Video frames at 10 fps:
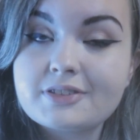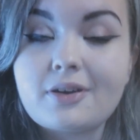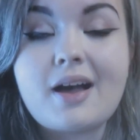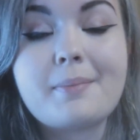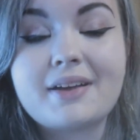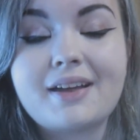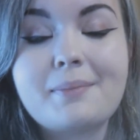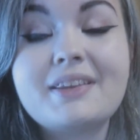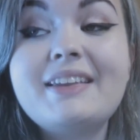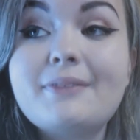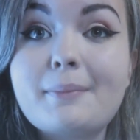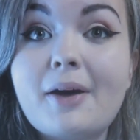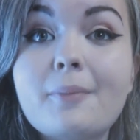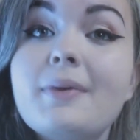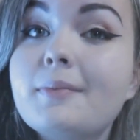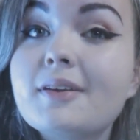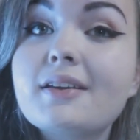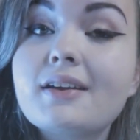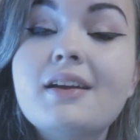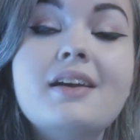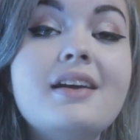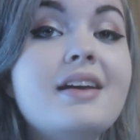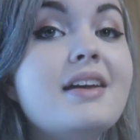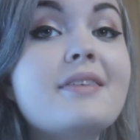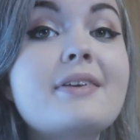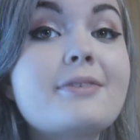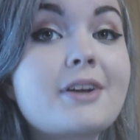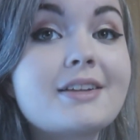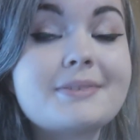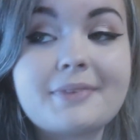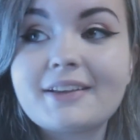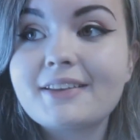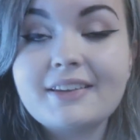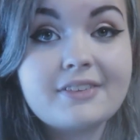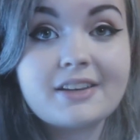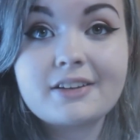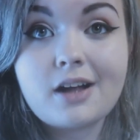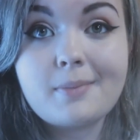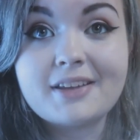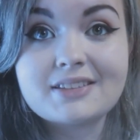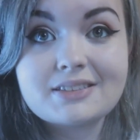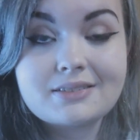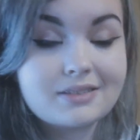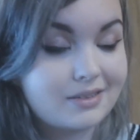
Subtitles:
So I'm gonna leave them out. Maybe if I forgot something, leave it in the comments.